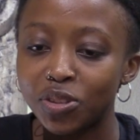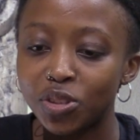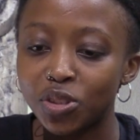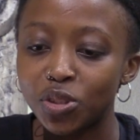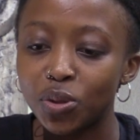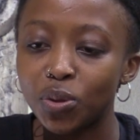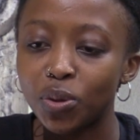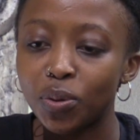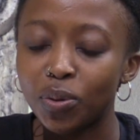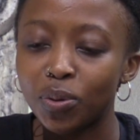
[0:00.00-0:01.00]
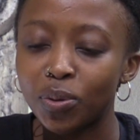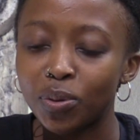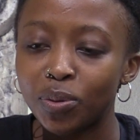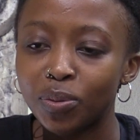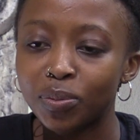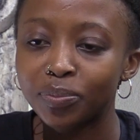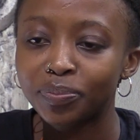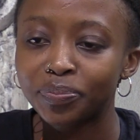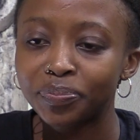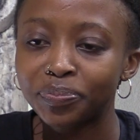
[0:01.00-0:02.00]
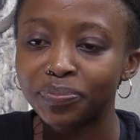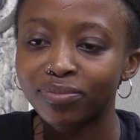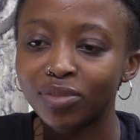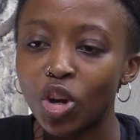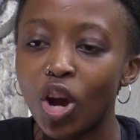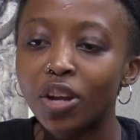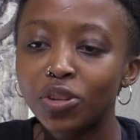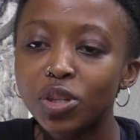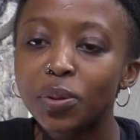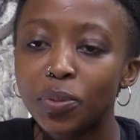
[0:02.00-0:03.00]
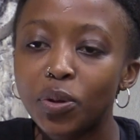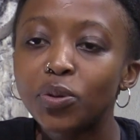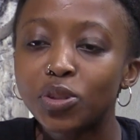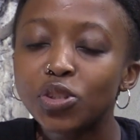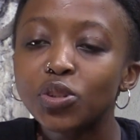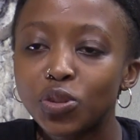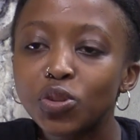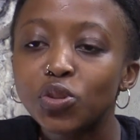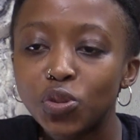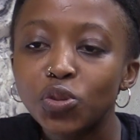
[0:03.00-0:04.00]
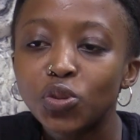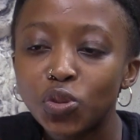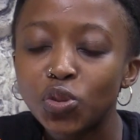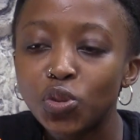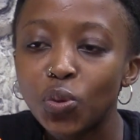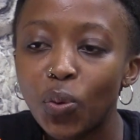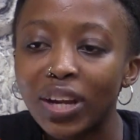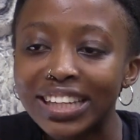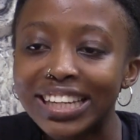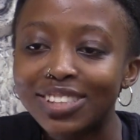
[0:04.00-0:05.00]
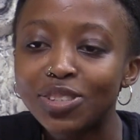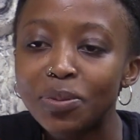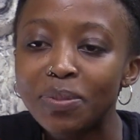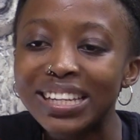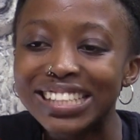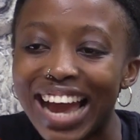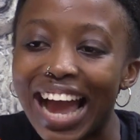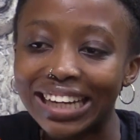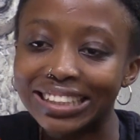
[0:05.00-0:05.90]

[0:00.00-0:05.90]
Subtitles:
to contribute to what needs to be done.